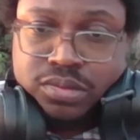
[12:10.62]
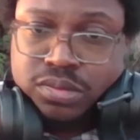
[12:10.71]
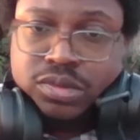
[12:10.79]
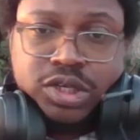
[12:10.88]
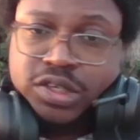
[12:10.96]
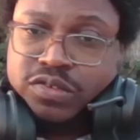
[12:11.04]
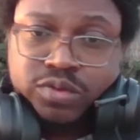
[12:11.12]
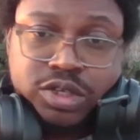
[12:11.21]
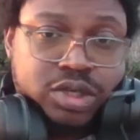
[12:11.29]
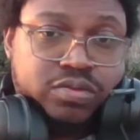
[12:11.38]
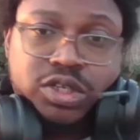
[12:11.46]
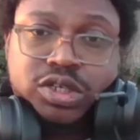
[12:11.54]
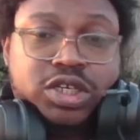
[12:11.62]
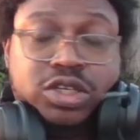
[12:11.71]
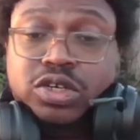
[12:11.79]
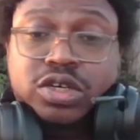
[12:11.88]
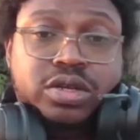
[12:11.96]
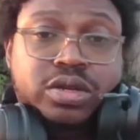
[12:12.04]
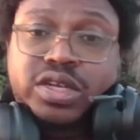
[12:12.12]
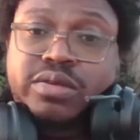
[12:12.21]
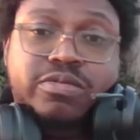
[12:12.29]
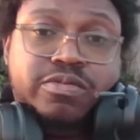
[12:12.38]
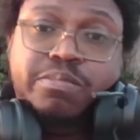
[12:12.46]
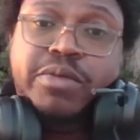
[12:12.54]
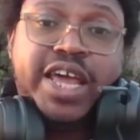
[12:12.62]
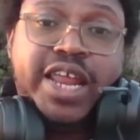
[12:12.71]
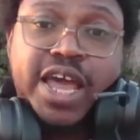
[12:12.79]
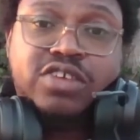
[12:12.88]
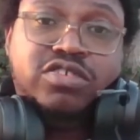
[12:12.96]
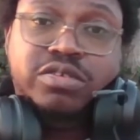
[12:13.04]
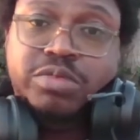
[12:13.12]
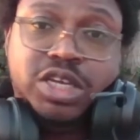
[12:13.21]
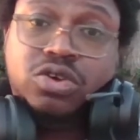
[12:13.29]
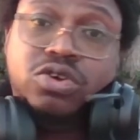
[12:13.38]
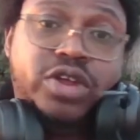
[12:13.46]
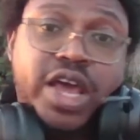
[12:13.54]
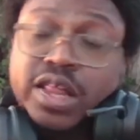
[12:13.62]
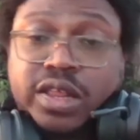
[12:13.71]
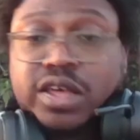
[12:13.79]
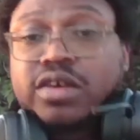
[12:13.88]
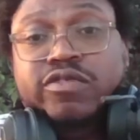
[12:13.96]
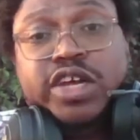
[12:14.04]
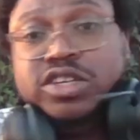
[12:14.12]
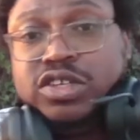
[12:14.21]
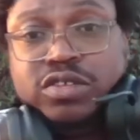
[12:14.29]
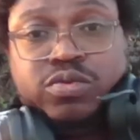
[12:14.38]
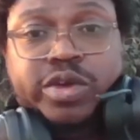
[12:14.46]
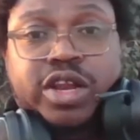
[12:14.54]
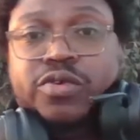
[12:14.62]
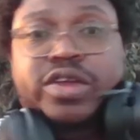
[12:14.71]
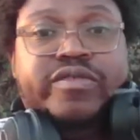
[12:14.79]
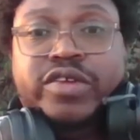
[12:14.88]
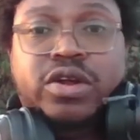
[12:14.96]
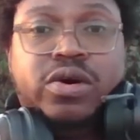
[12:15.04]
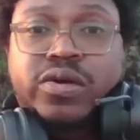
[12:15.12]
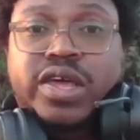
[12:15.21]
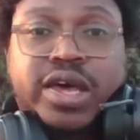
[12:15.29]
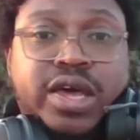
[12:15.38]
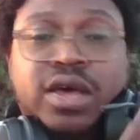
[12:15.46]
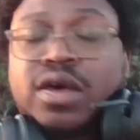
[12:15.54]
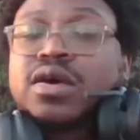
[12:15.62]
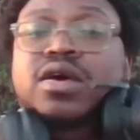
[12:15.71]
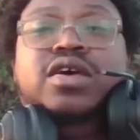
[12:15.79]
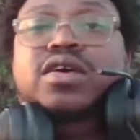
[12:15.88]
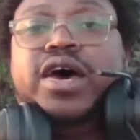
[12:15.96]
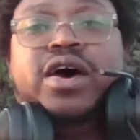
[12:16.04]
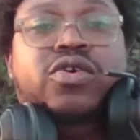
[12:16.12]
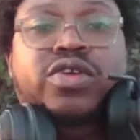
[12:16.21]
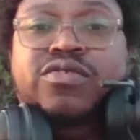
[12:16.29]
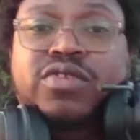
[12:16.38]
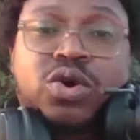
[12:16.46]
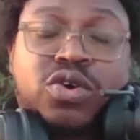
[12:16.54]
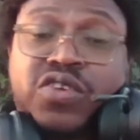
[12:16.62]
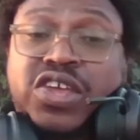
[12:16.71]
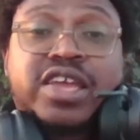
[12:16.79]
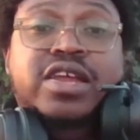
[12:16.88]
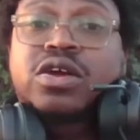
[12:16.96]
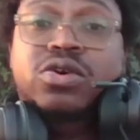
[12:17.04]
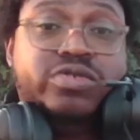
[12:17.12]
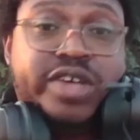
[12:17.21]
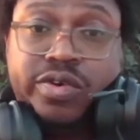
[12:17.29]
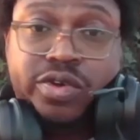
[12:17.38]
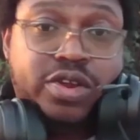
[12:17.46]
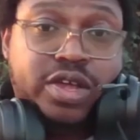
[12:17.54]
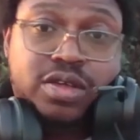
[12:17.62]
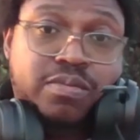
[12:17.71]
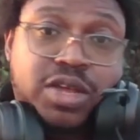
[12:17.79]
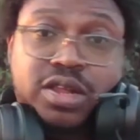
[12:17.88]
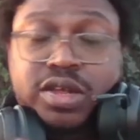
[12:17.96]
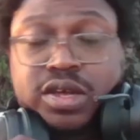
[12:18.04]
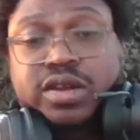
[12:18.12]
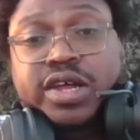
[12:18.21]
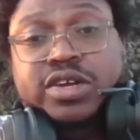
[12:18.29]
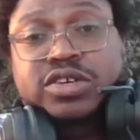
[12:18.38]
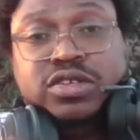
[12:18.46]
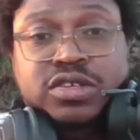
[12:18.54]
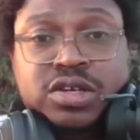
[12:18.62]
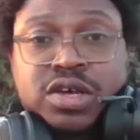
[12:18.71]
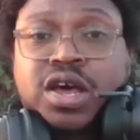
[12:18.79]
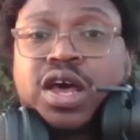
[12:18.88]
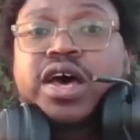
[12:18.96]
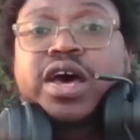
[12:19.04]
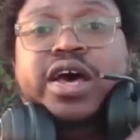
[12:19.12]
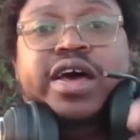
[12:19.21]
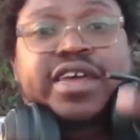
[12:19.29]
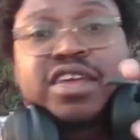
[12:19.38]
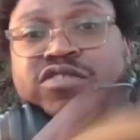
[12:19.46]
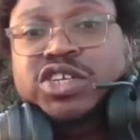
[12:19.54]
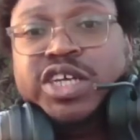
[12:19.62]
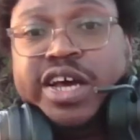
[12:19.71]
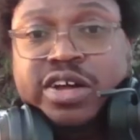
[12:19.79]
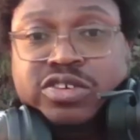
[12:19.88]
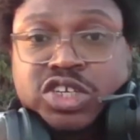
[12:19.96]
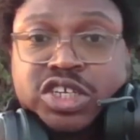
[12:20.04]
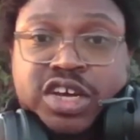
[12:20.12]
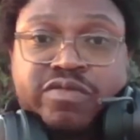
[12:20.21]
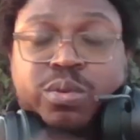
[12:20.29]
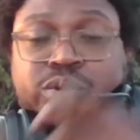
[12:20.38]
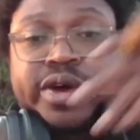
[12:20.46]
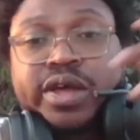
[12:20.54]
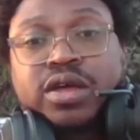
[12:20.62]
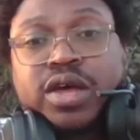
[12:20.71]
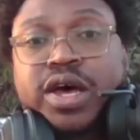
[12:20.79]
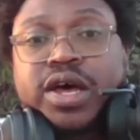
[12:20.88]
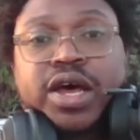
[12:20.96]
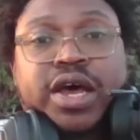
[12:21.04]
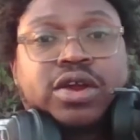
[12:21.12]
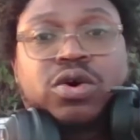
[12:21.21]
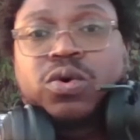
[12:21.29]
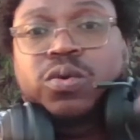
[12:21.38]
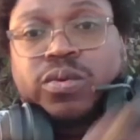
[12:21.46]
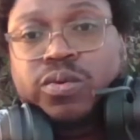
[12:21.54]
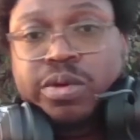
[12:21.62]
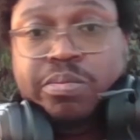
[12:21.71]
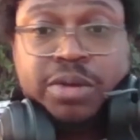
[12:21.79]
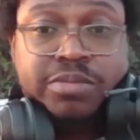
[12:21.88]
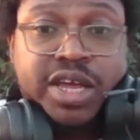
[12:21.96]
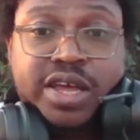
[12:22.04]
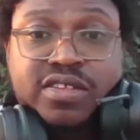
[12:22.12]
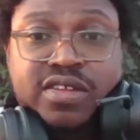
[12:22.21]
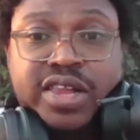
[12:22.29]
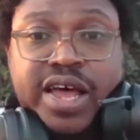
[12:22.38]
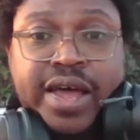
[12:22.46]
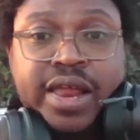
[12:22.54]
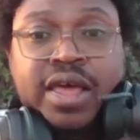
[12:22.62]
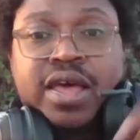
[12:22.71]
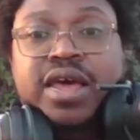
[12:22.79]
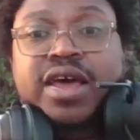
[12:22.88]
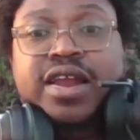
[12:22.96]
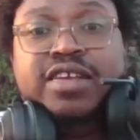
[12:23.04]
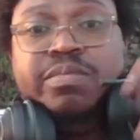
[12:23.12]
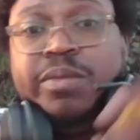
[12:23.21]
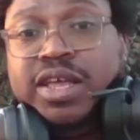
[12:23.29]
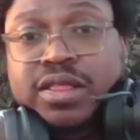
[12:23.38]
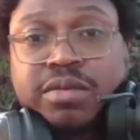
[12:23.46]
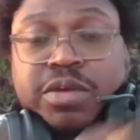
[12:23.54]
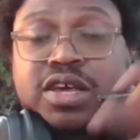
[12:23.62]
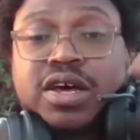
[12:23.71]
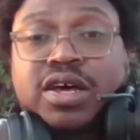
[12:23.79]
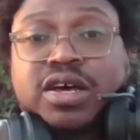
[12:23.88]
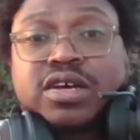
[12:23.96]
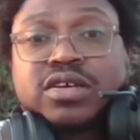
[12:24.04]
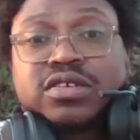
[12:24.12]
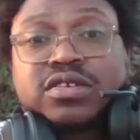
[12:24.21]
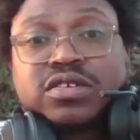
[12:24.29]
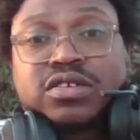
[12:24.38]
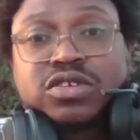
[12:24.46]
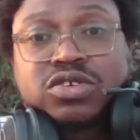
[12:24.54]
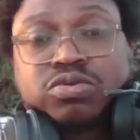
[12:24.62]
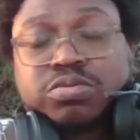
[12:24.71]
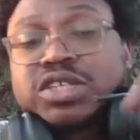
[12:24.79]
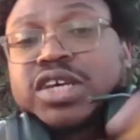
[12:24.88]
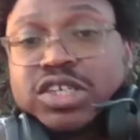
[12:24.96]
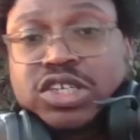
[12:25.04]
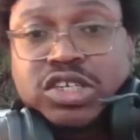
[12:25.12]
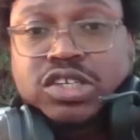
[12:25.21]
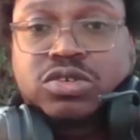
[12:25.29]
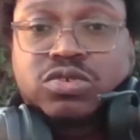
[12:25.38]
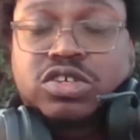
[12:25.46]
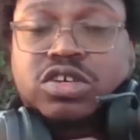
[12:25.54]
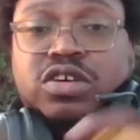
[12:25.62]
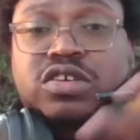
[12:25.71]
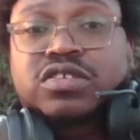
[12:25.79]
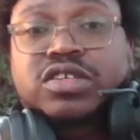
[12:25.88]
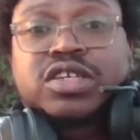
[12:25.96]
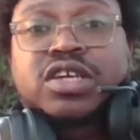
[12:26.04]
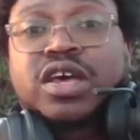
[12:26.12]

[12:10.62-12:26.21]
he's really really good he might actually be good at league of legends we don't even know yet i don't even know if he knows how good he can be at league of legends uh, even shout out to chef boy uh, i know we bumped heads a lot and that's mainly because you be taking shit too seriously